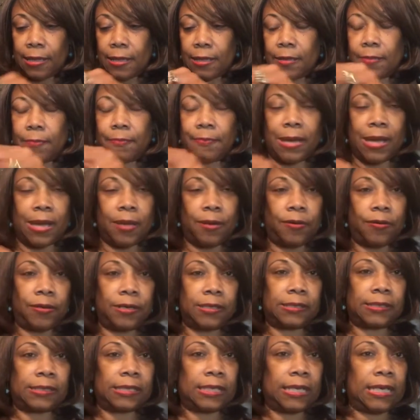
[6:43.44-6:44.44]
My
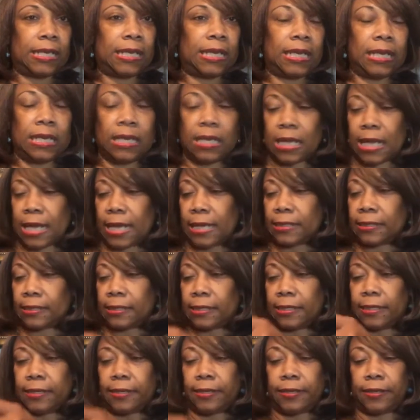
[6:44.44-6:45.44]
oldest son, he likes
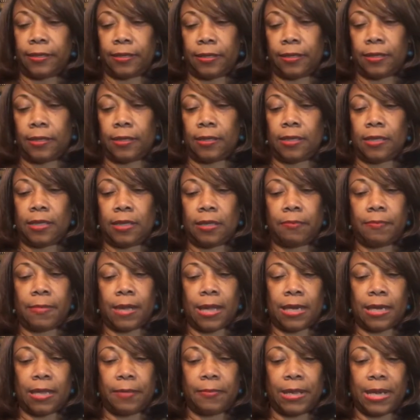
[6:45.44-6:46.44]

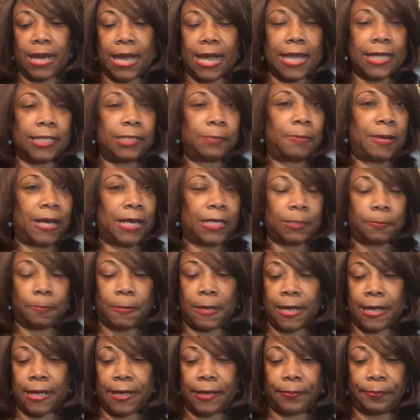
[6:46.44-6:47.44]
my lemon icebox
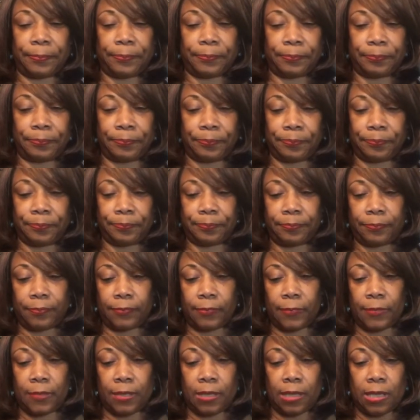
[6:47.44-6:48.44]
pie.
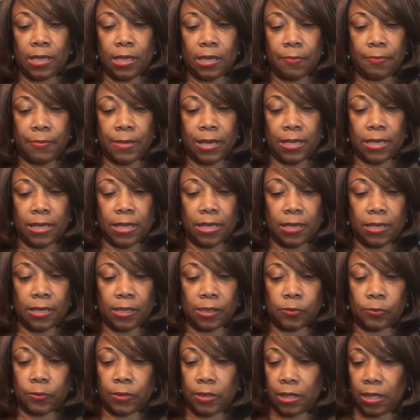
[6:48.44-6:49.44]
My
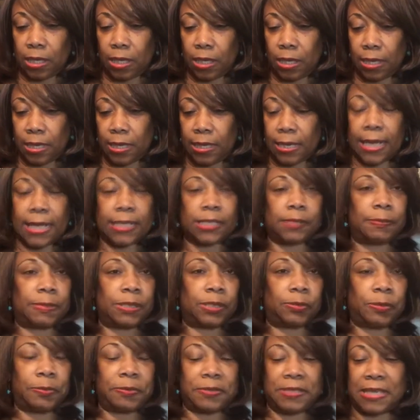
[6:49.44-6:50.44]
youngest one, he likes my
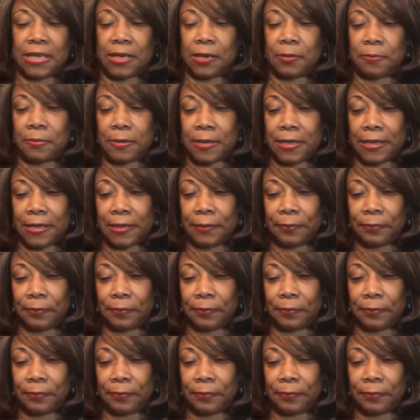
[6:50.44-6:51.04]
sweet potato pie.